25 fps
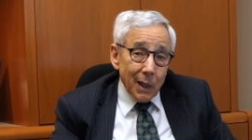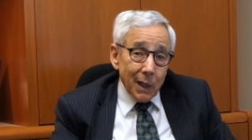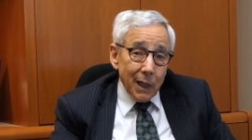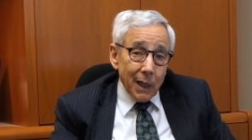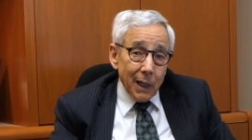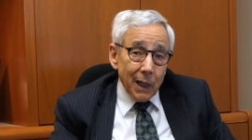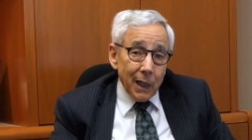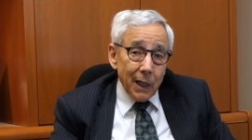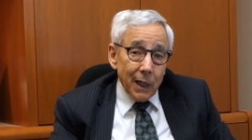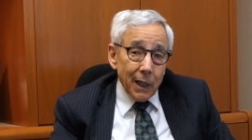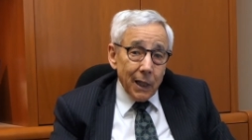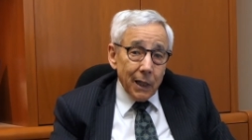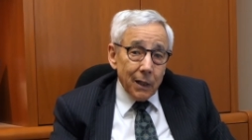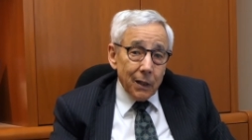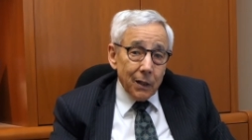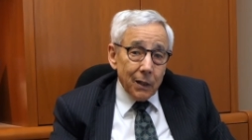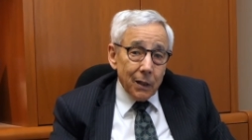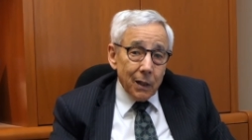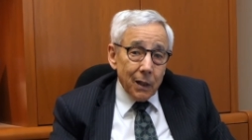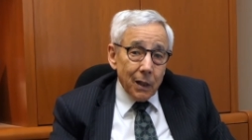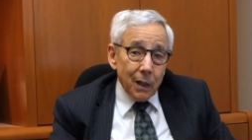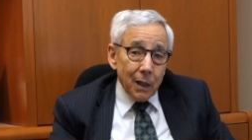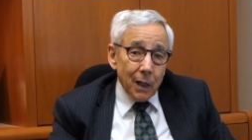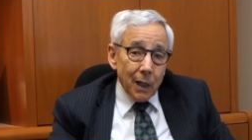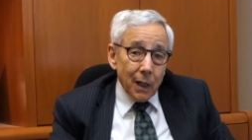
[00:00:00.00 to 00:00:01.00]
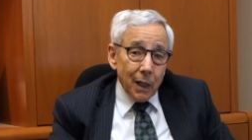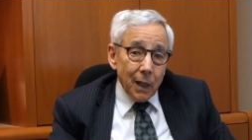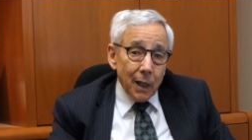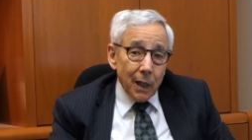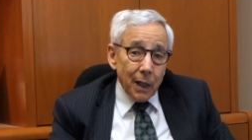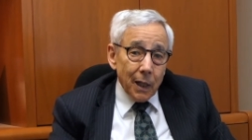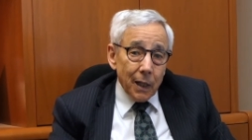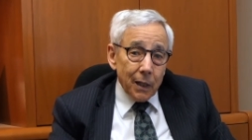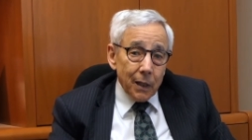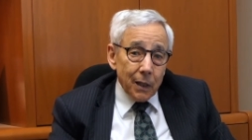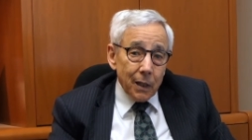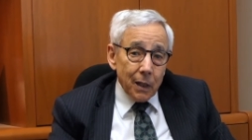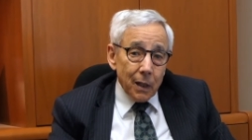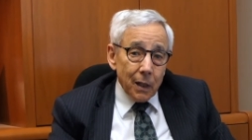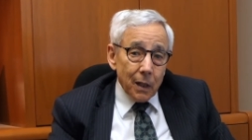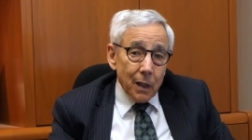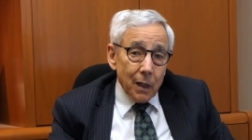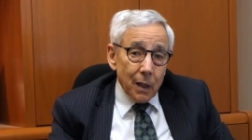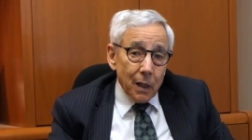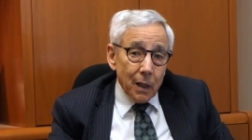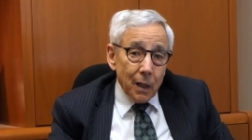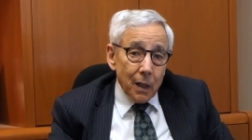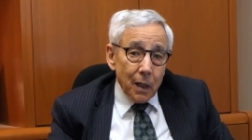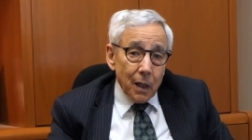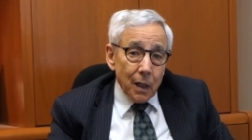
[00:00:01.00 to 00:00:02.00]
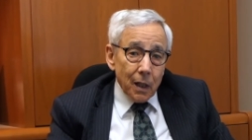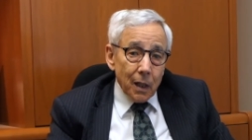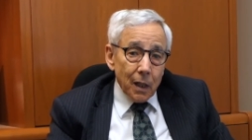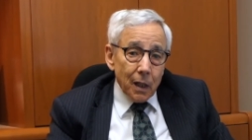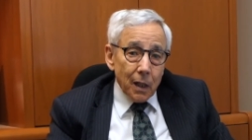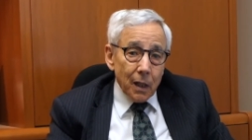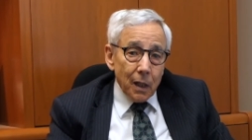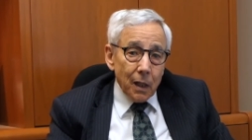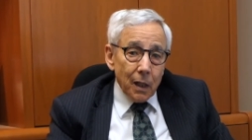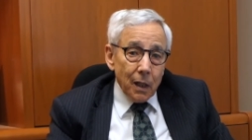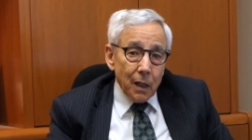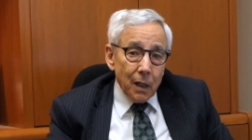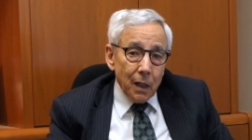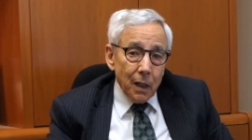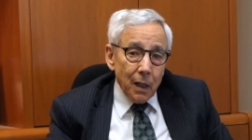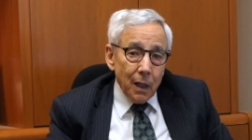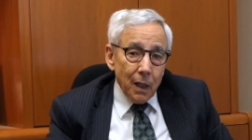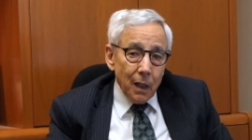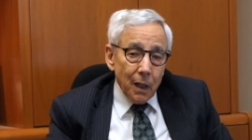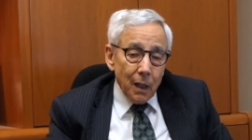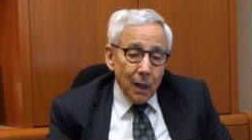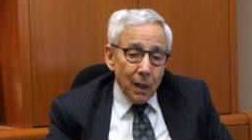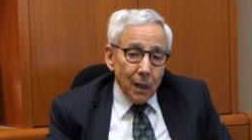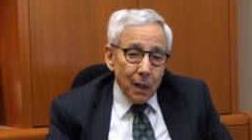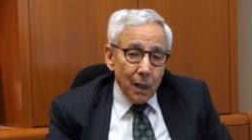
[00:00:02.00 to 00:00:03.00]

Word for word: And and Guy